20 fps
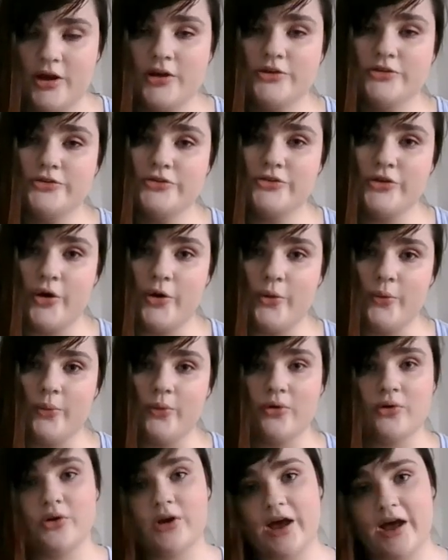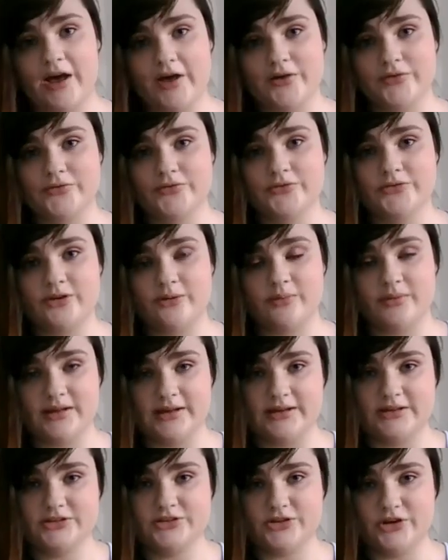So we're going to have some
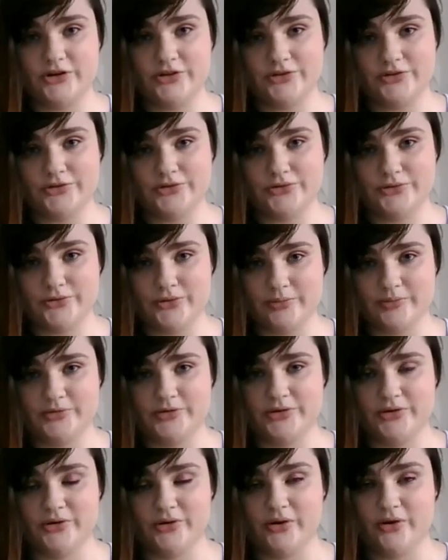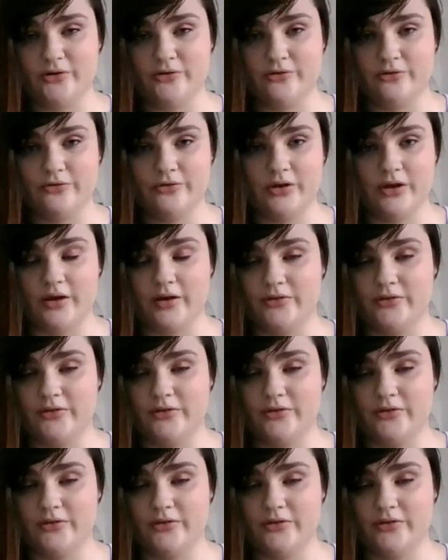links down in the description of